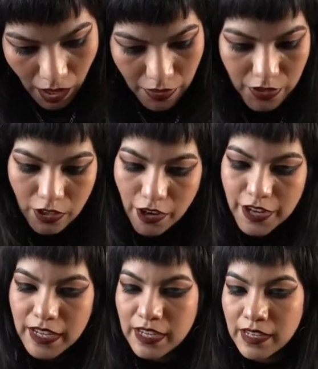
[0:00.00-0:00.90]
The
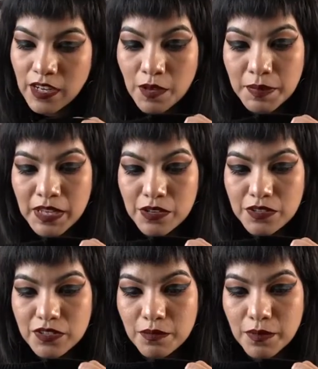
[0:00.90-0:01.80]
cardigan
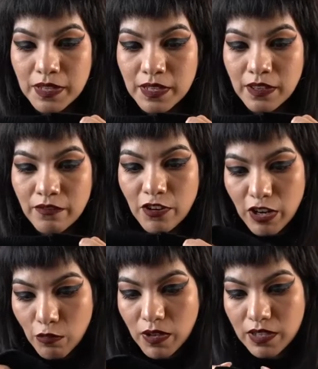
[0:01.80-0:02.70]
appears to be
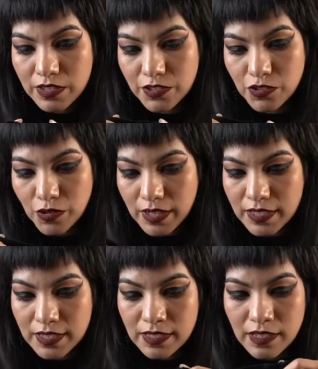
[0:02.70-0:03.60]
very well
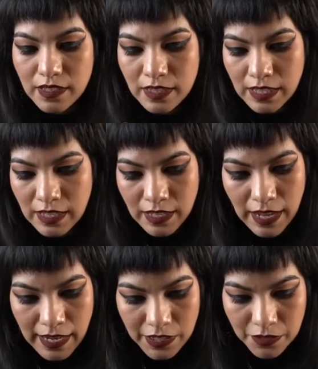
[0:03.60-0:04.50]
constructed. The
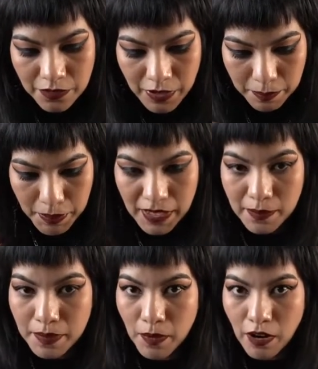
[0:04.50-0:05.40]
kind of
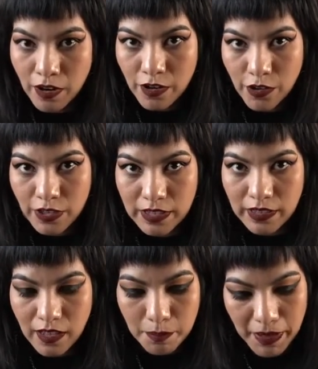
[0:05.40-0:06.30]
bib part, or like
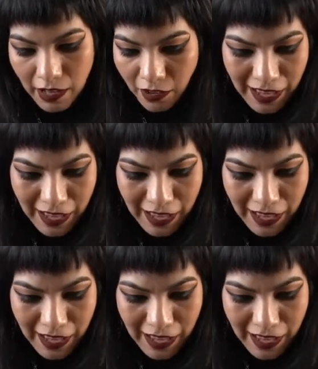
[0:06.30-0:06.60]
the lapel,